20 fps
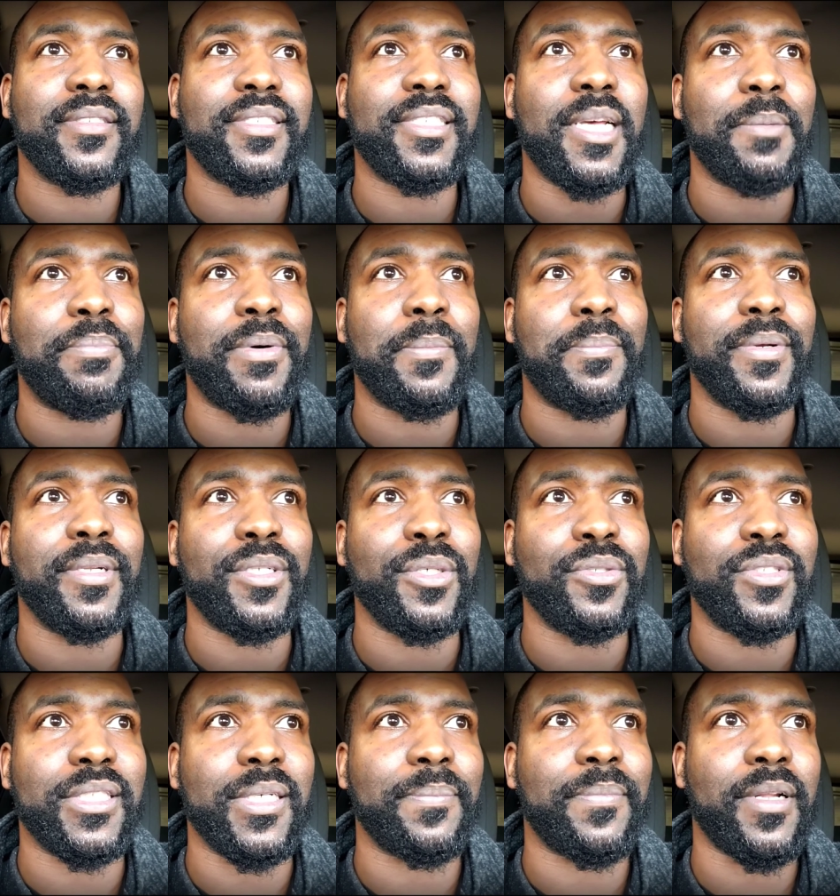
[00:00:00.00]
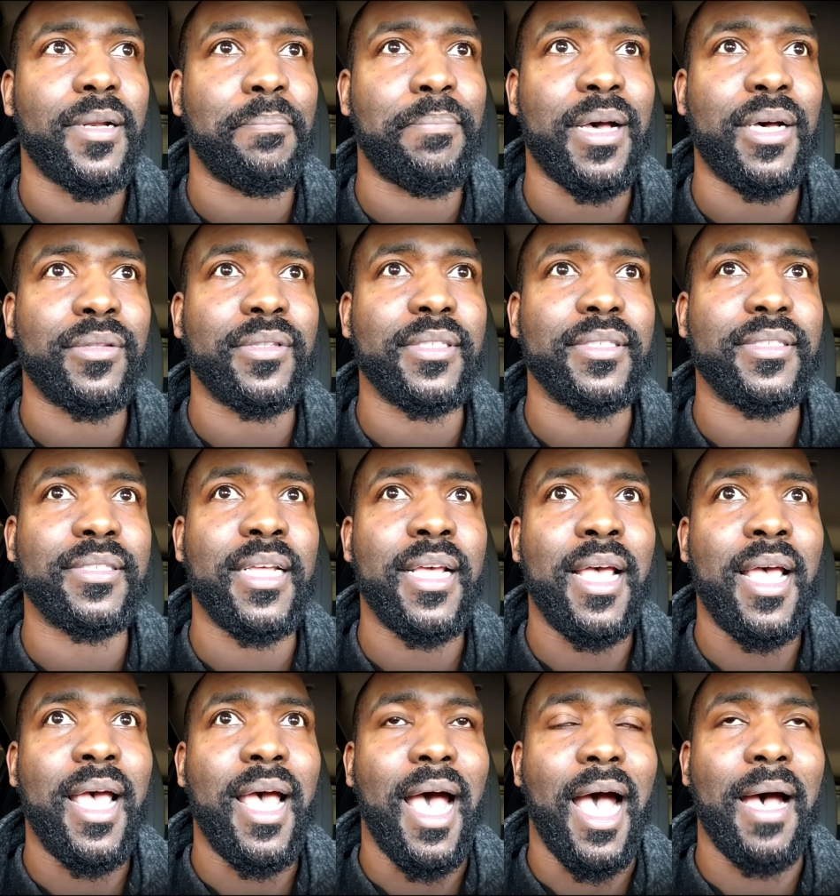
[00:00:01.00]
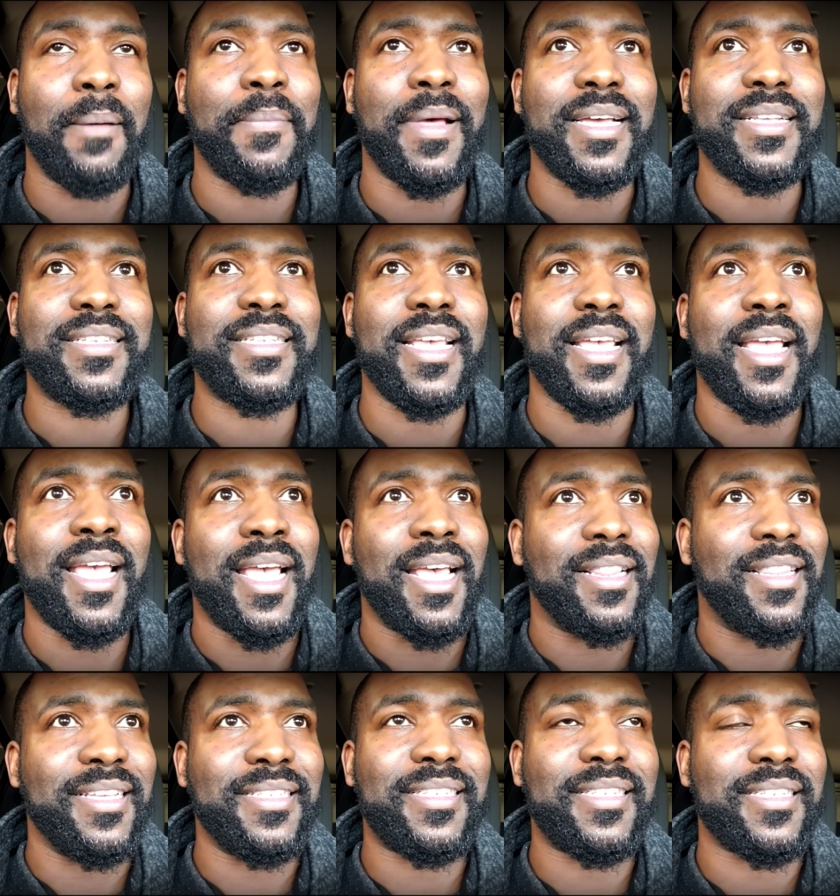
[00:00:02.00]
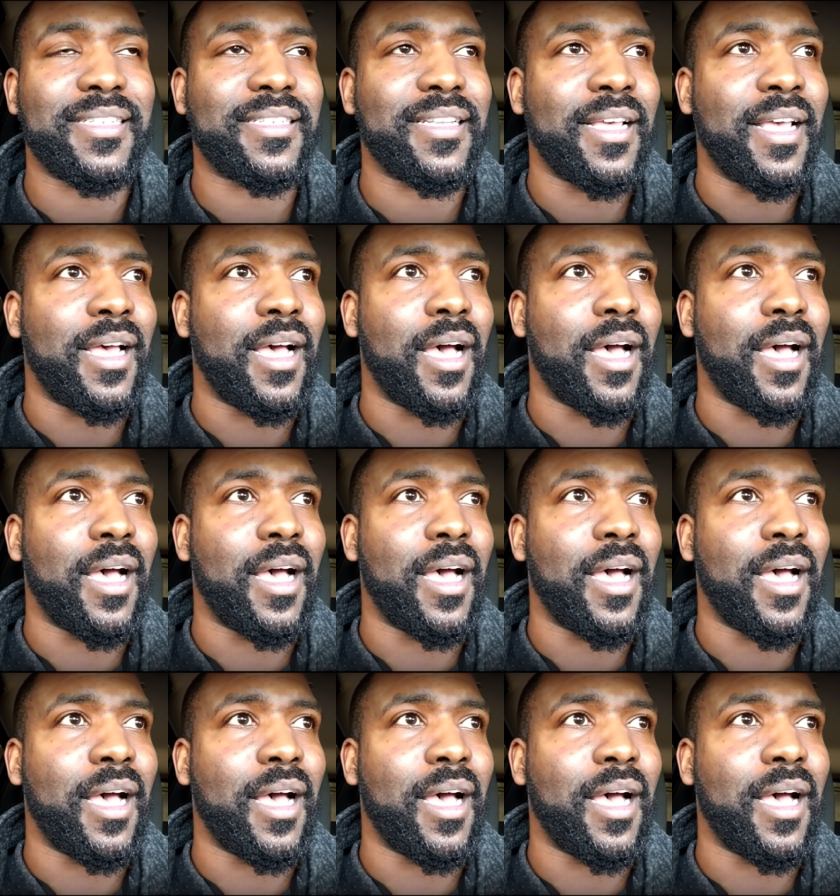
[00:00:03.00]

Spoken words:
Step up and do something about this. I'm not saying, this is